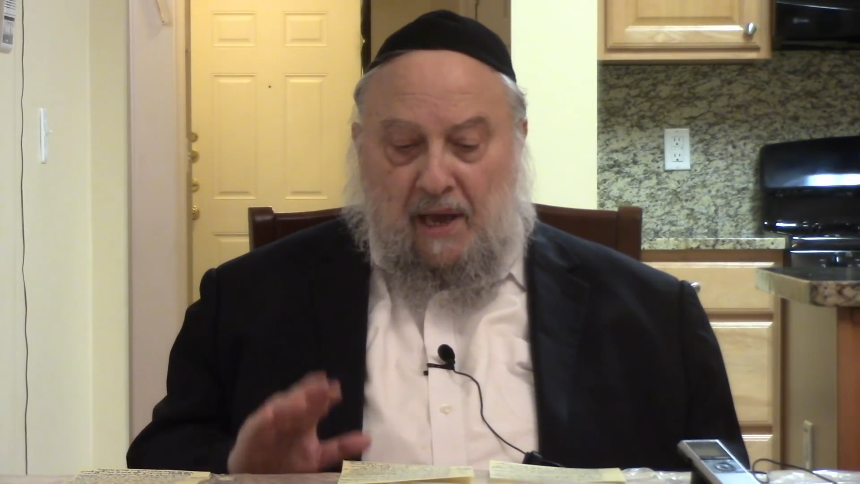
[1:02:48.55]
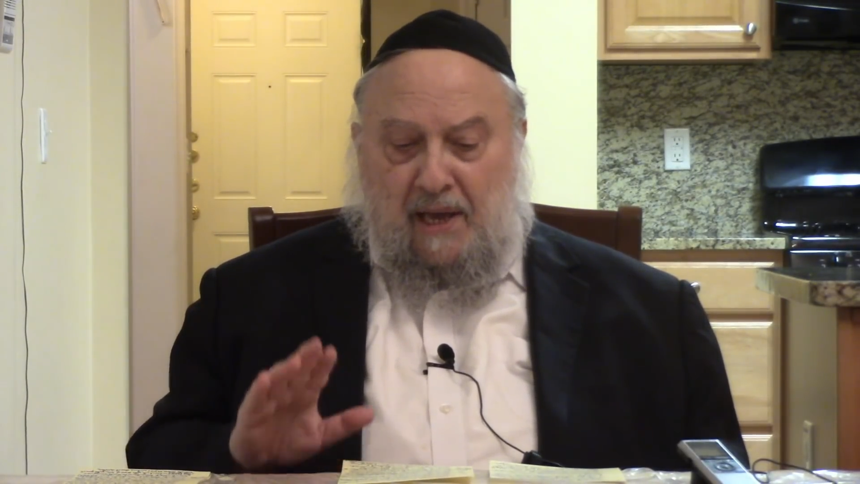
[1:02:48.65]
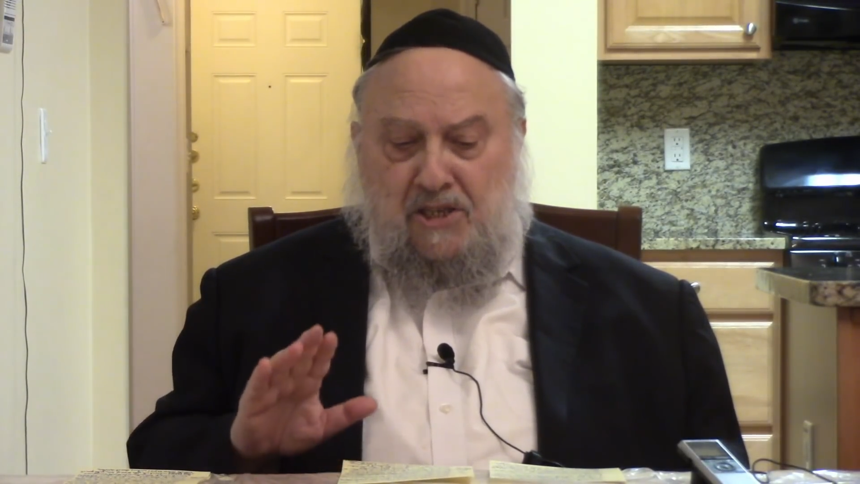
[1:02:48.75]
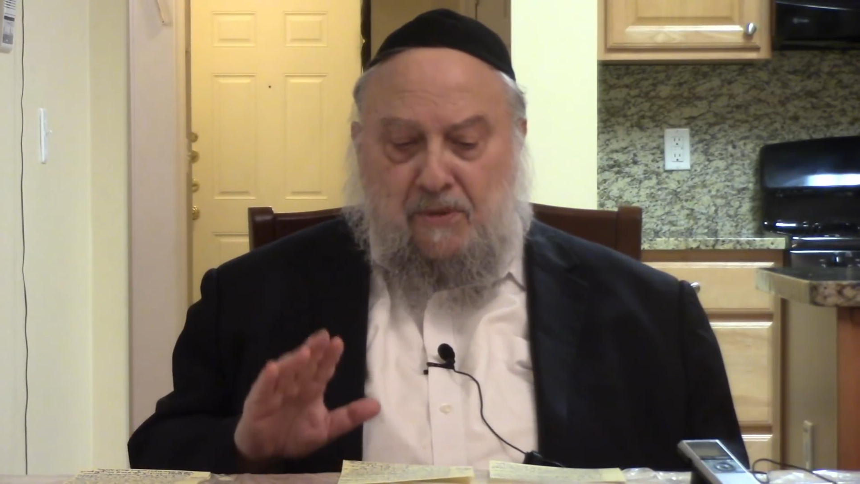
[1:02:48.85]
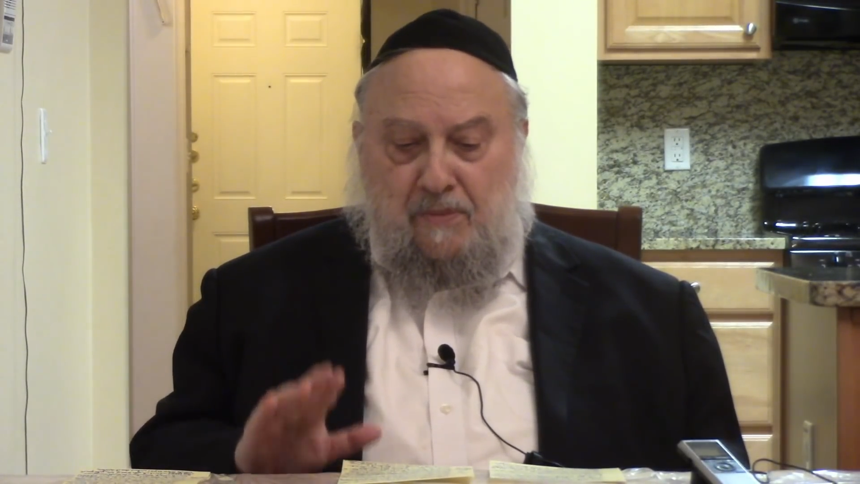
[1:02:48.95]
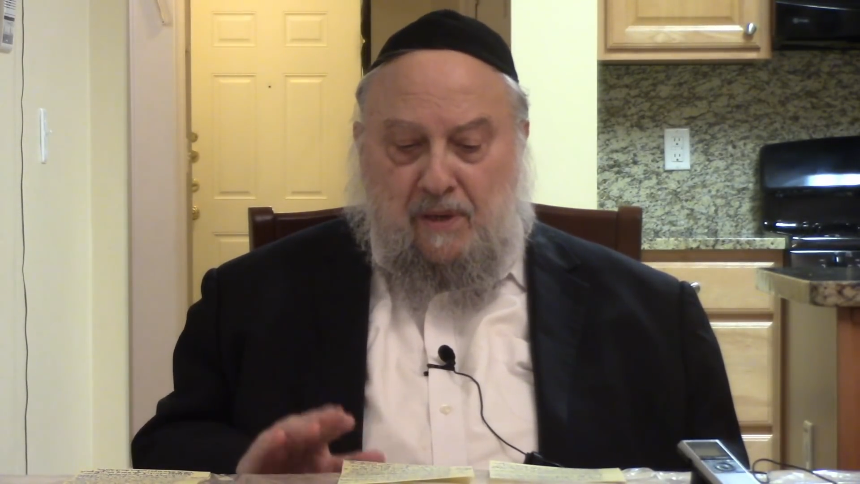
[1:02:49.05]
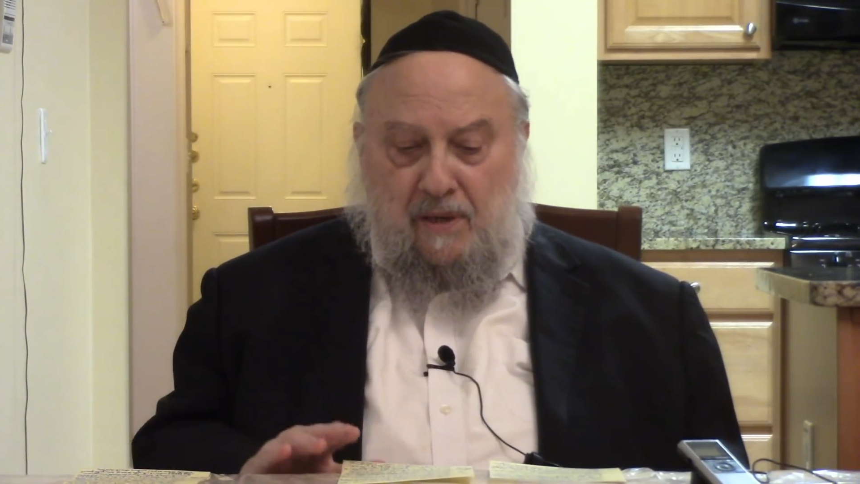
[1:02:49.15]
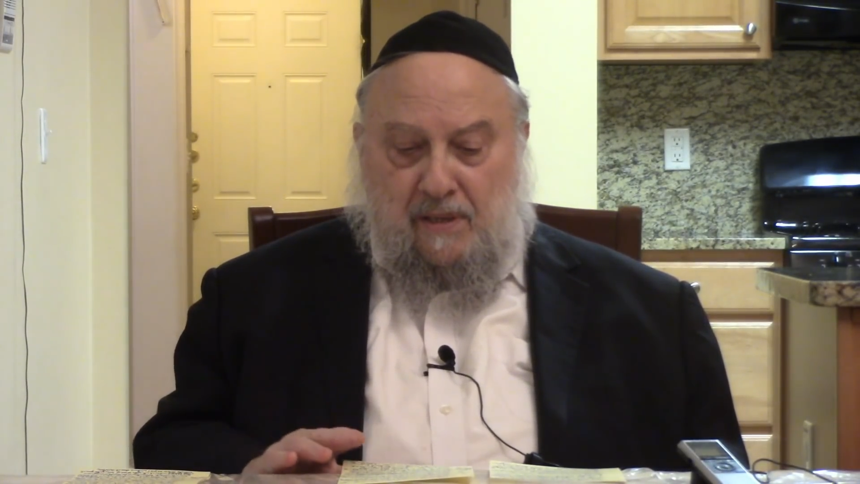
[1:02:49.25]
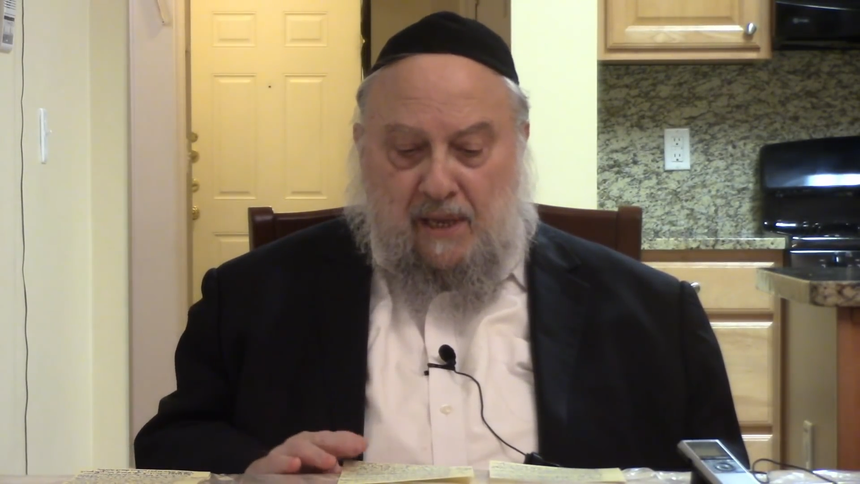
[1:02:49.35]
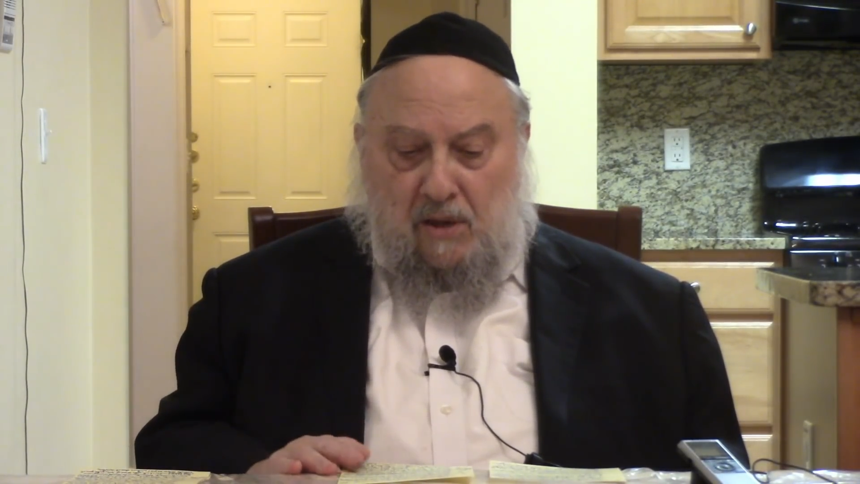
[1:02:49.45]
Egypt
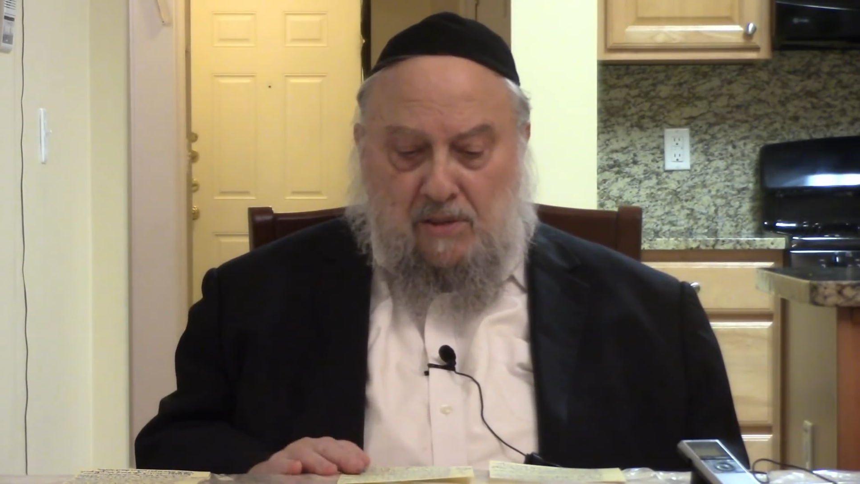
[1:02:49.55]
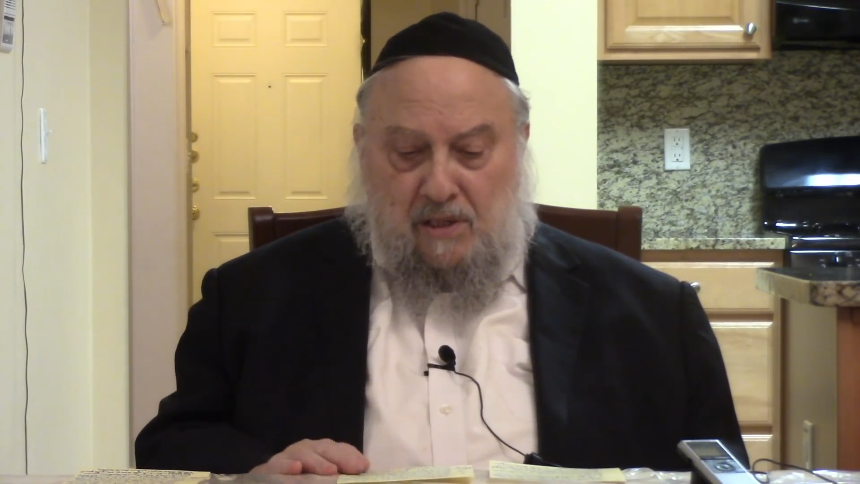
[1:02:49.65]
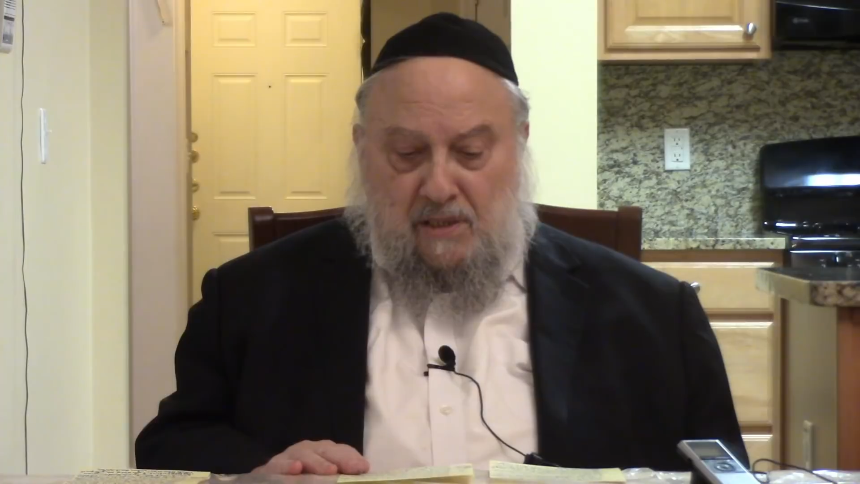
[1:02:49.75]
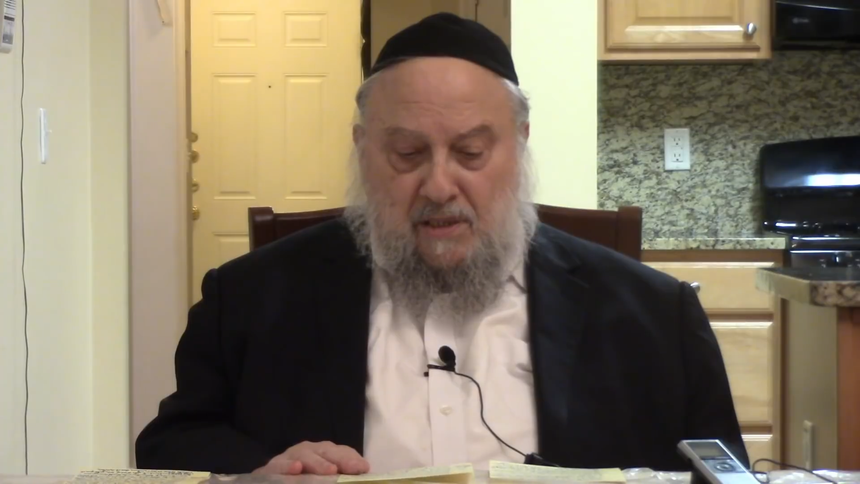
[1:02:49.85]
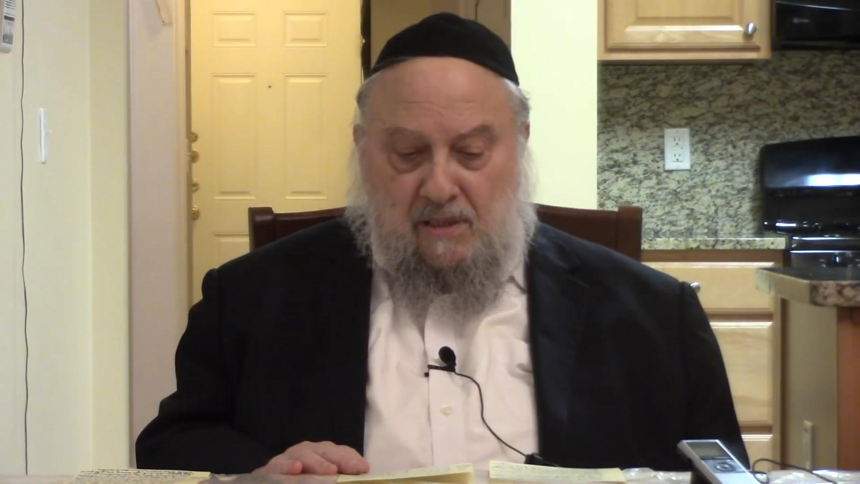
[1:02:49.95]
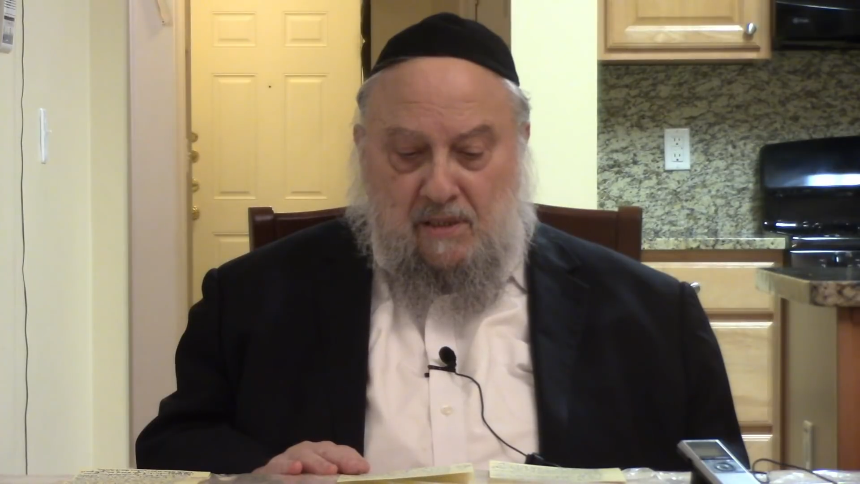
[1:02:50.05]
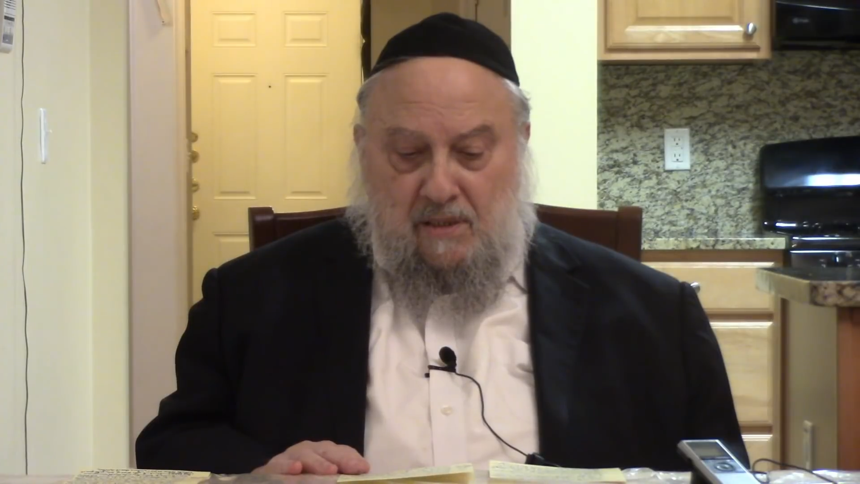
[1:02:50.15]
tells us